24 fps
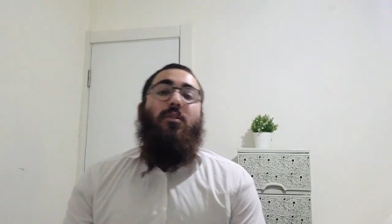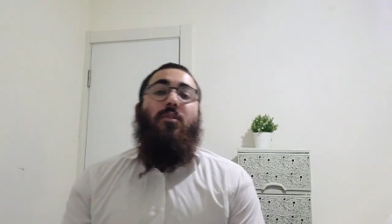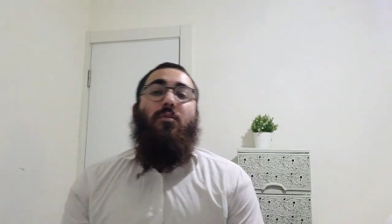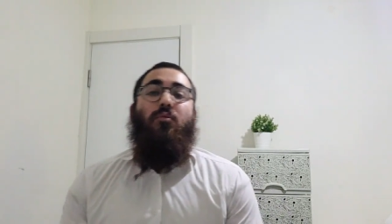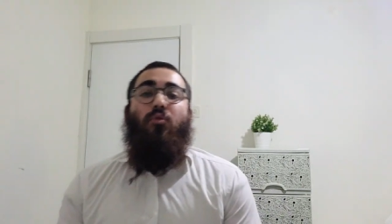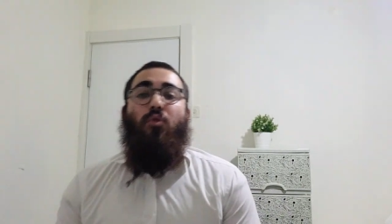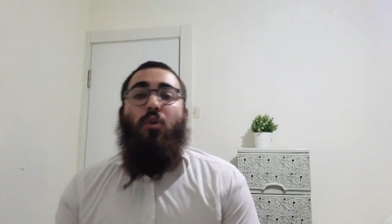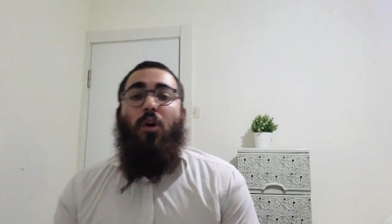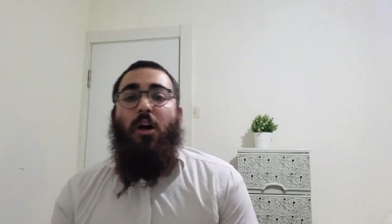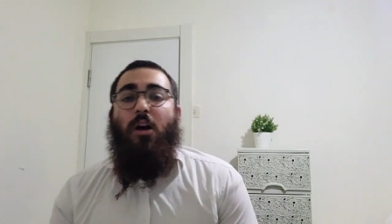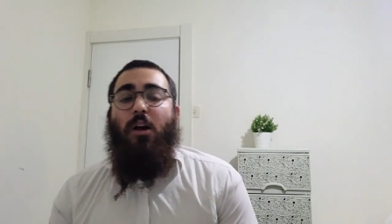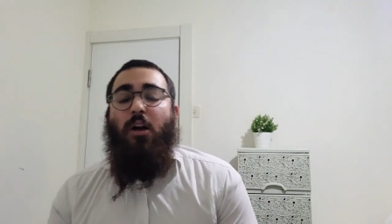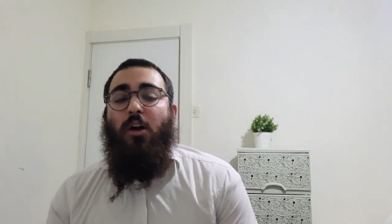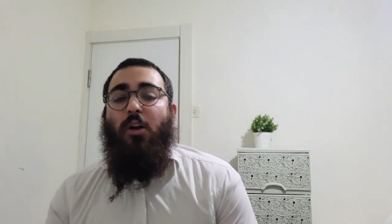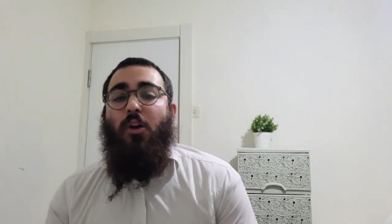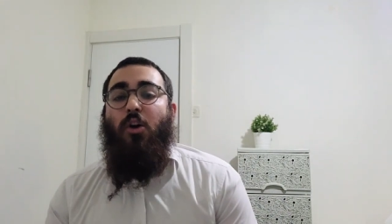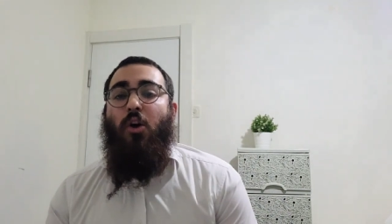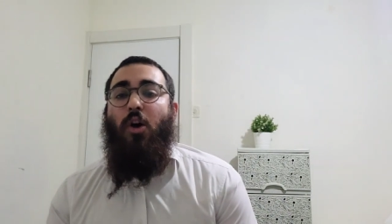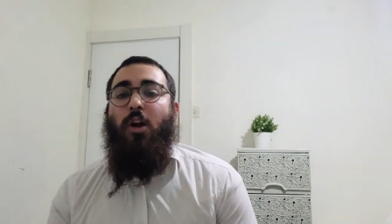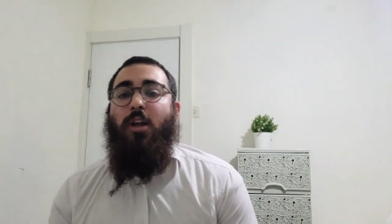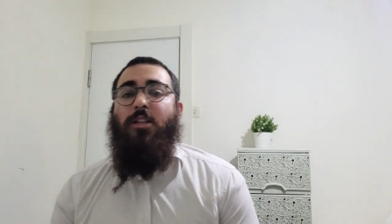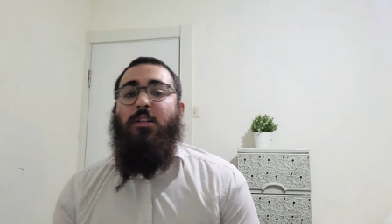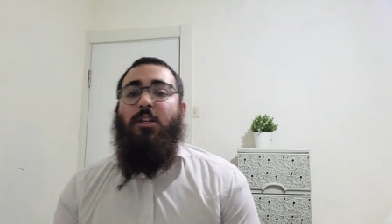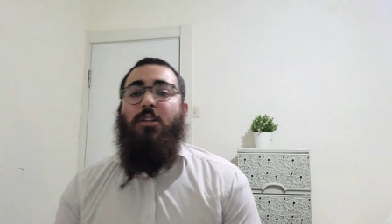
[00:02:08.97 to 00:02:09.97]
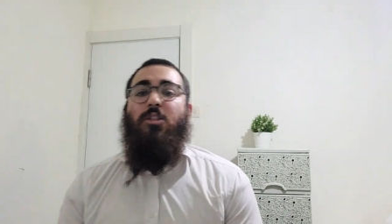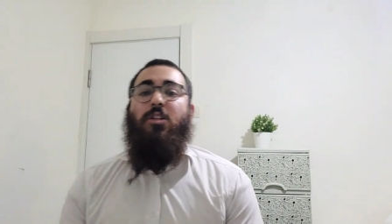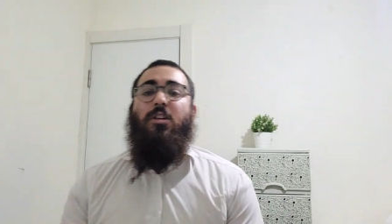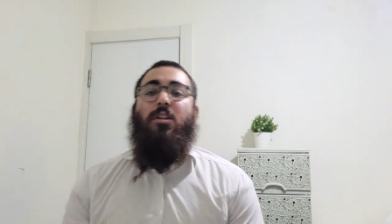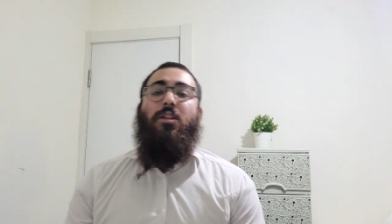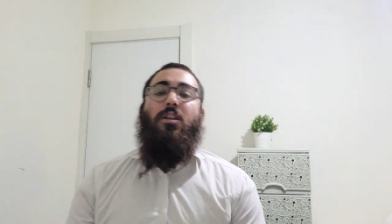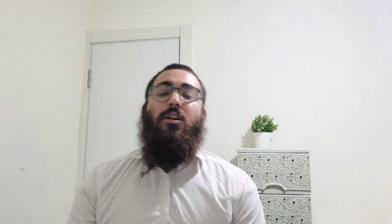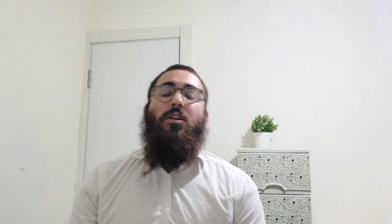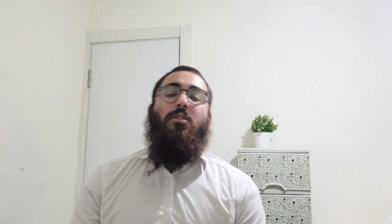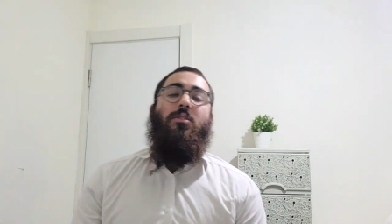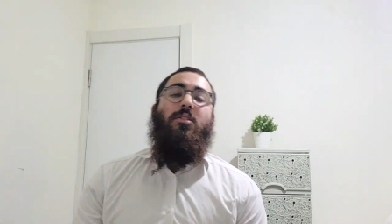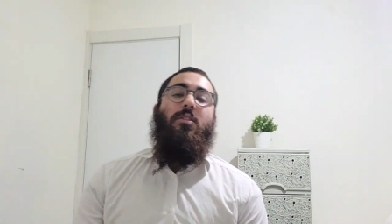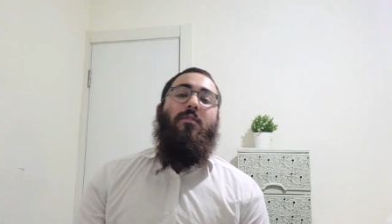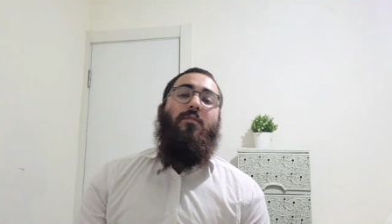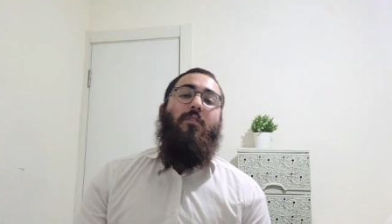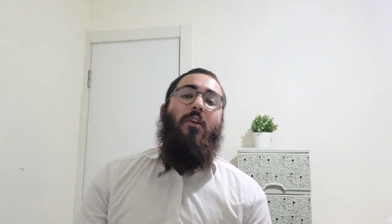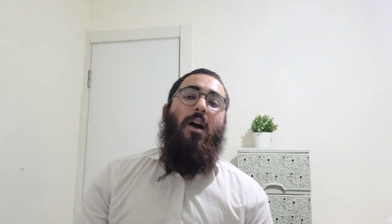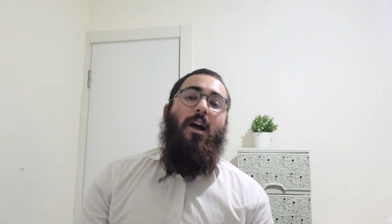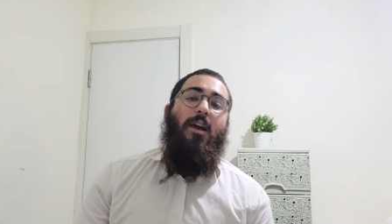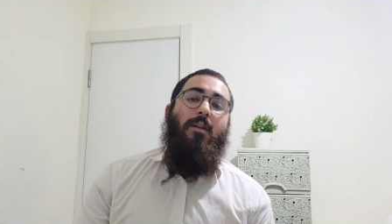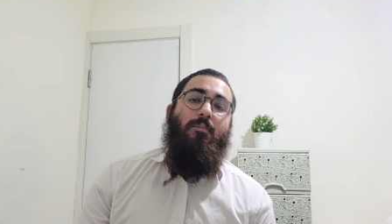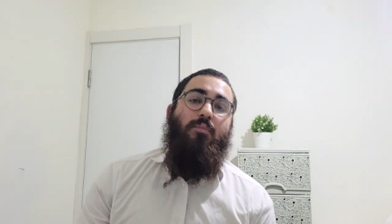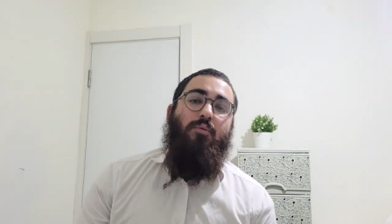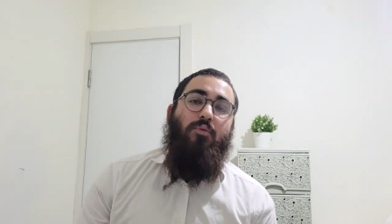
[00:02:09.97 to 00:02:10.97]
ruach hakodesh, clear
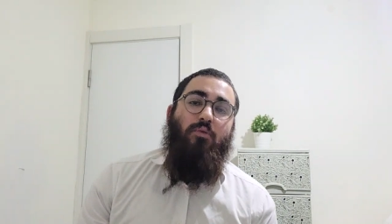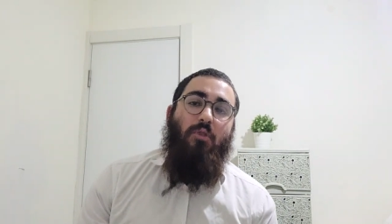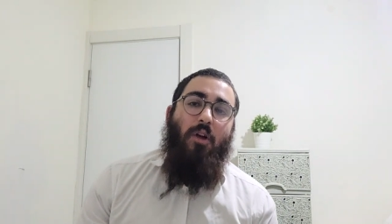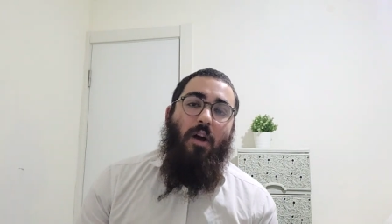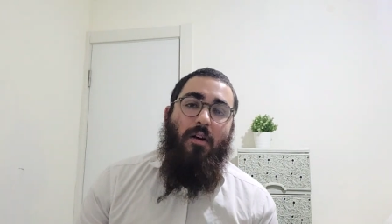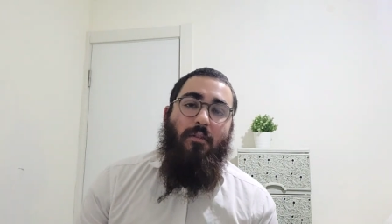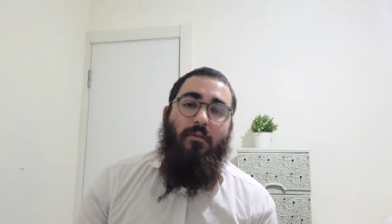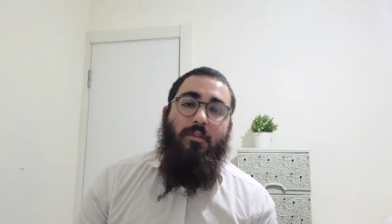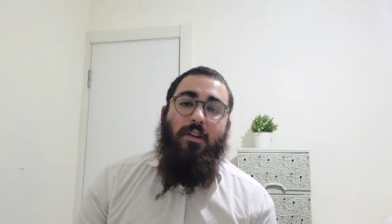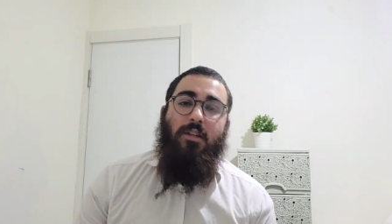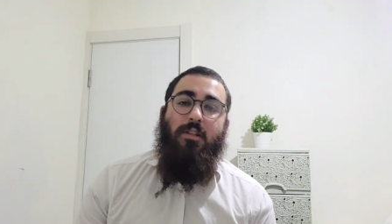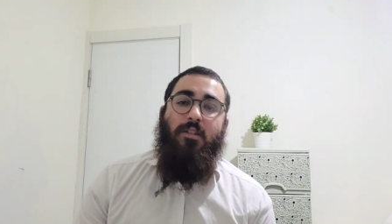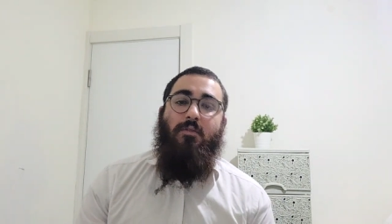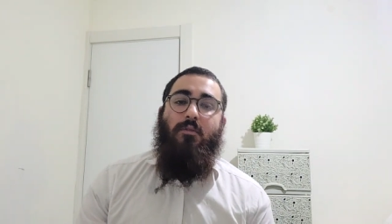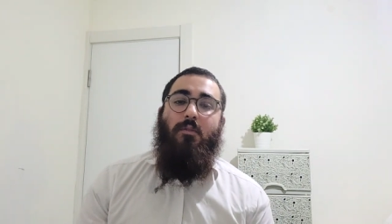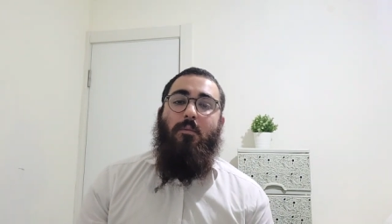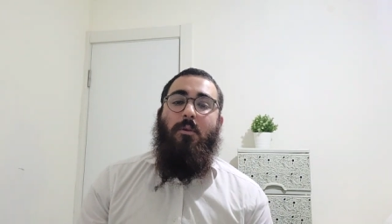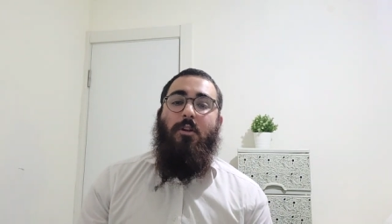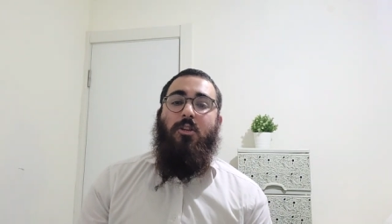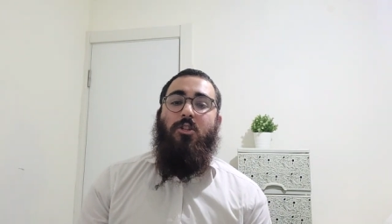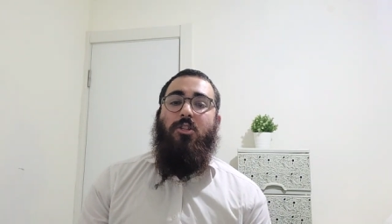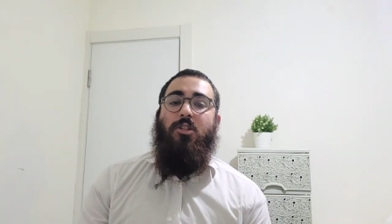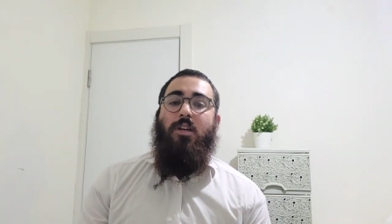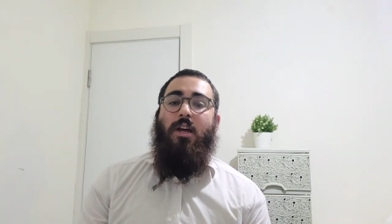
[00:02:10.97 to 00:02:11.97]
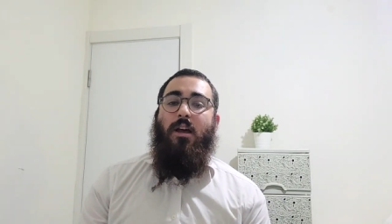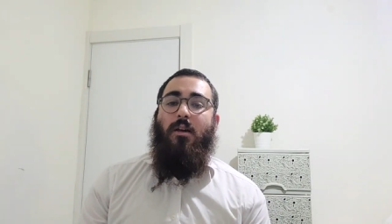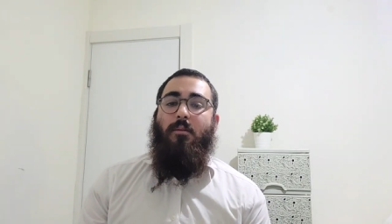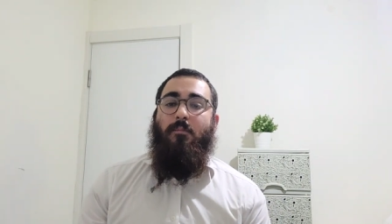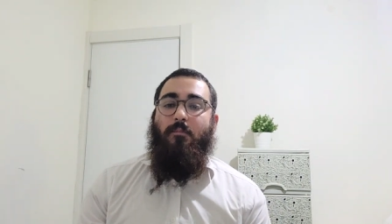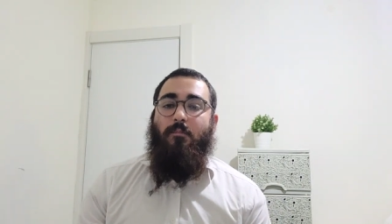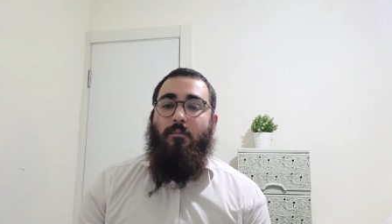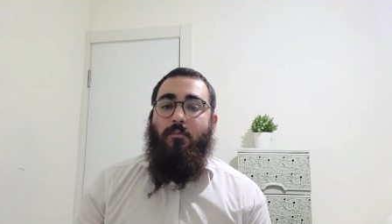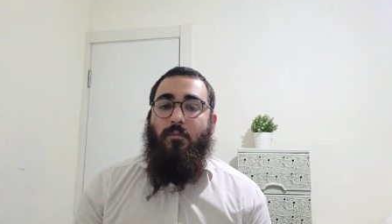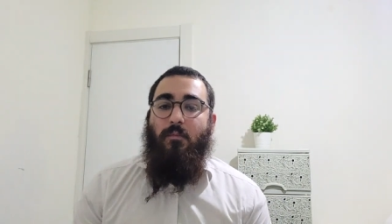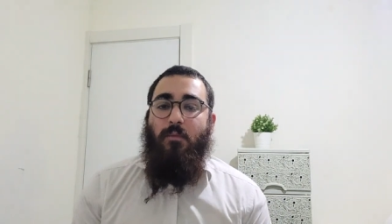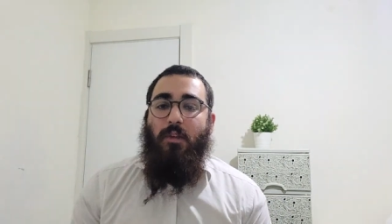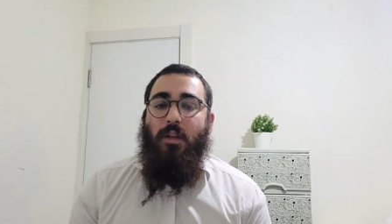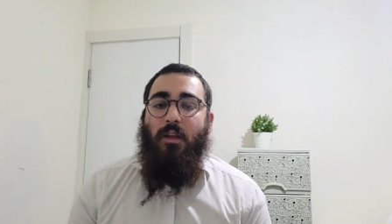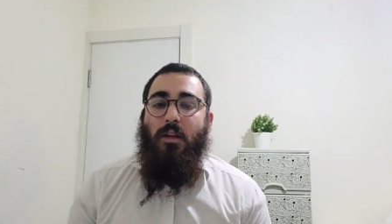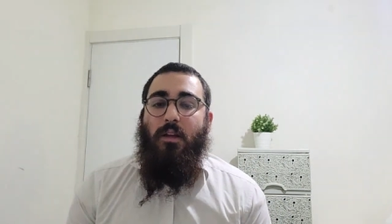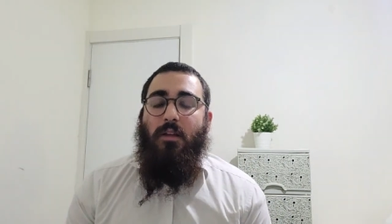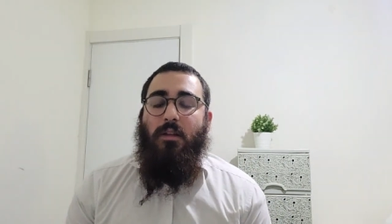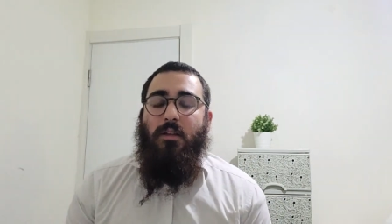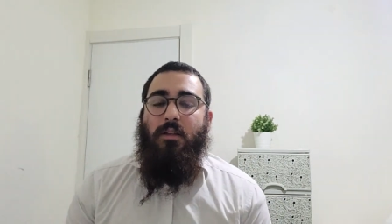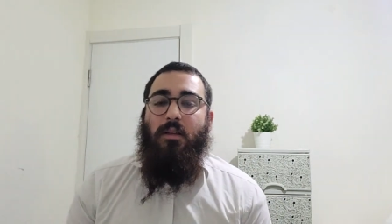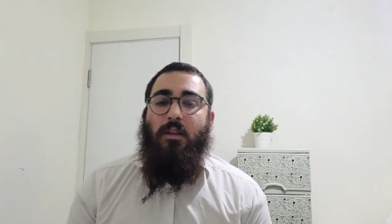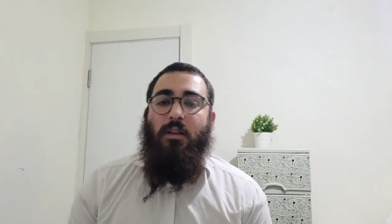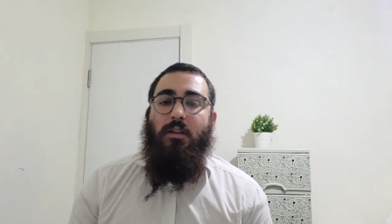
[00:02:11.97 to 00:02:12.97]
divine providence from Hashem
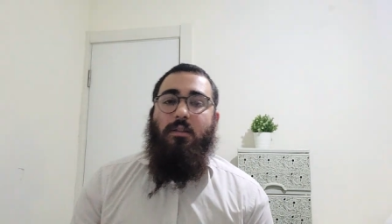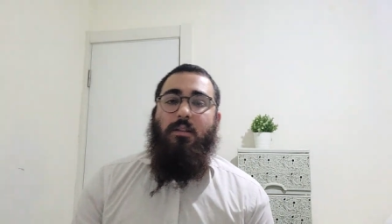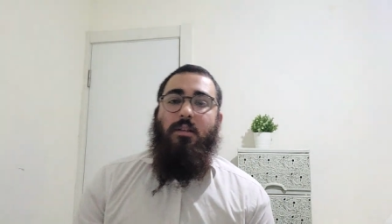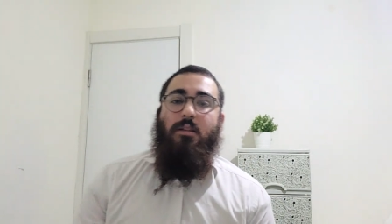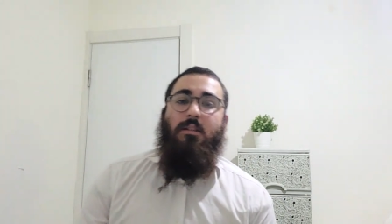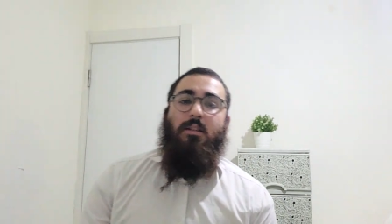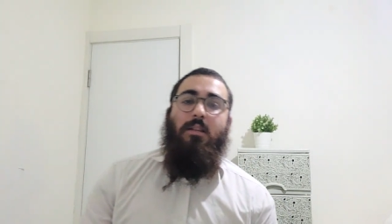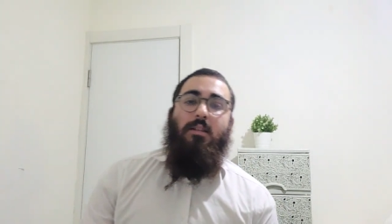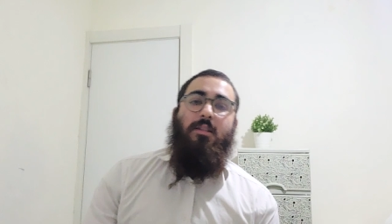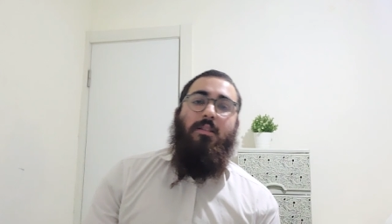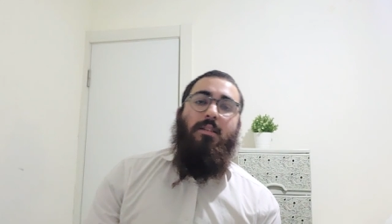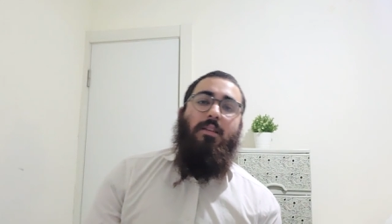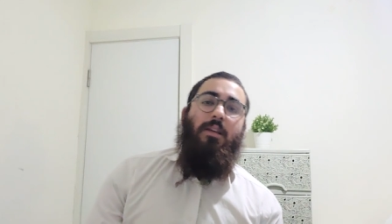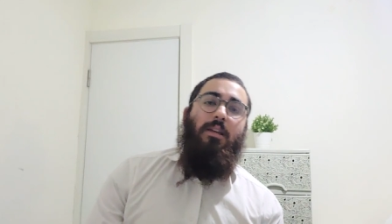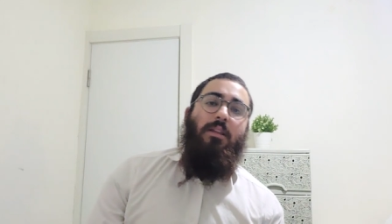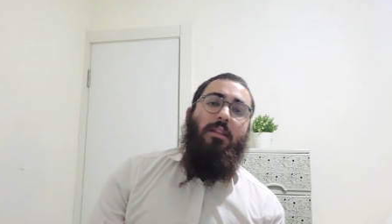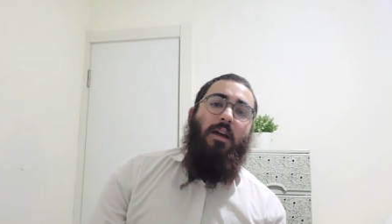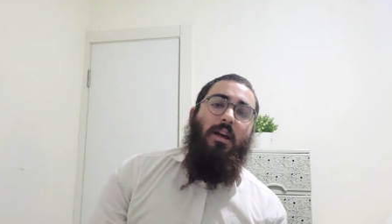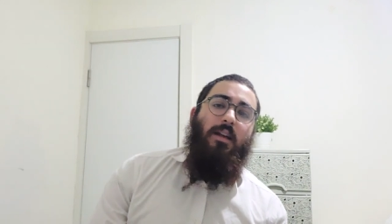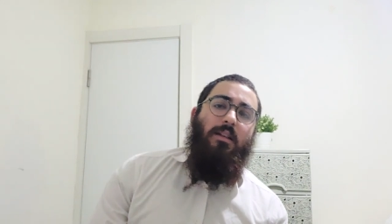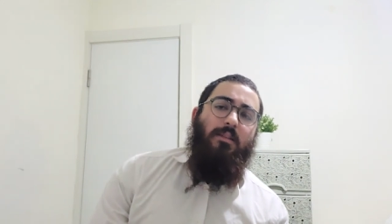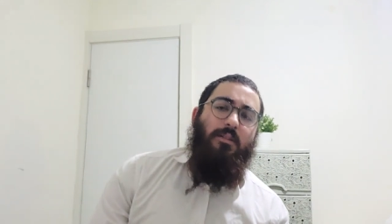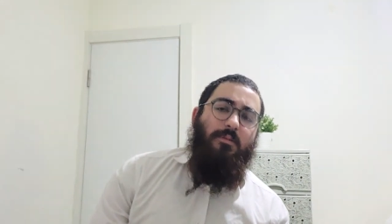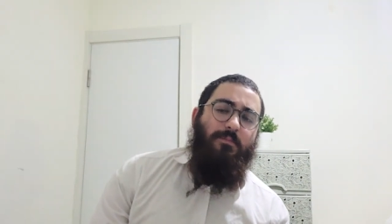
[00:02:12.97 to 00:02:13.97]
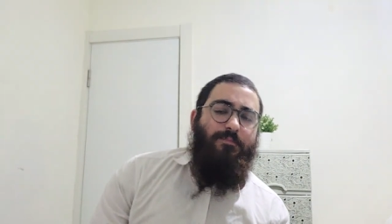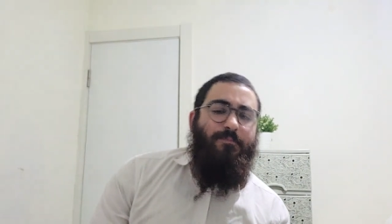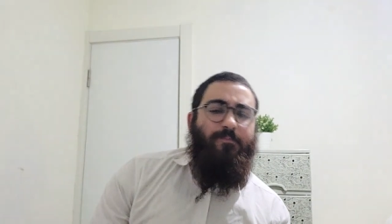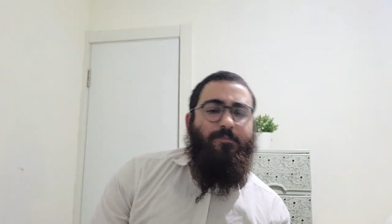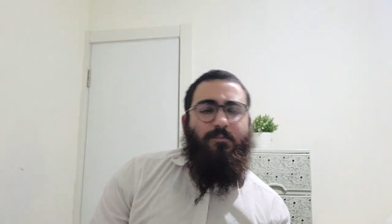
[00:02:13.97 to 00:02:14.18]
to, to, to see that